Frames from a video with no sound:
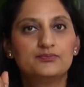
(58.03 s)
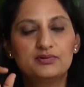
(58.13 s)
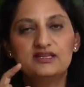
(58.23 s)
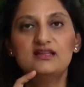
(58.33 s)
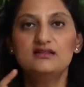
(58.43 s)

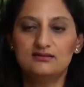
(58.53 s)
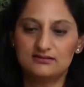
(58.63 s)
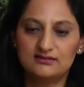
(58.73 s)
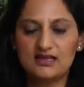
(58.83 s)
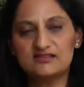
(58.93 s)
but then
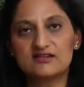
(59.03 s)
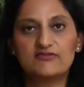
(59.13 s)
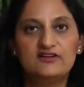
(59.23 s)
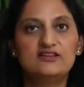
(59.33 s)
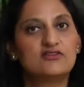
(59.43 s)
that's
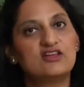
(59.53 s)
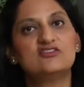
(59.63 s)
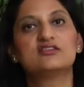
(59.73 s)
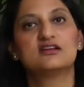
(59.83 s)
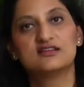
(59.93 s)
roughly the
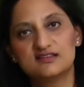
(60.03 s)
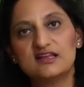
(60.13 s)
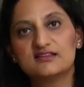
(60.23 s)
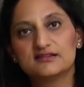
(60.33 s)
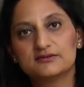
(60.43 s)
range that it
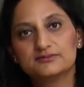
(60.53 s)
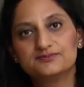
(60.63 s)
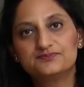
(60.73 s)
stays in.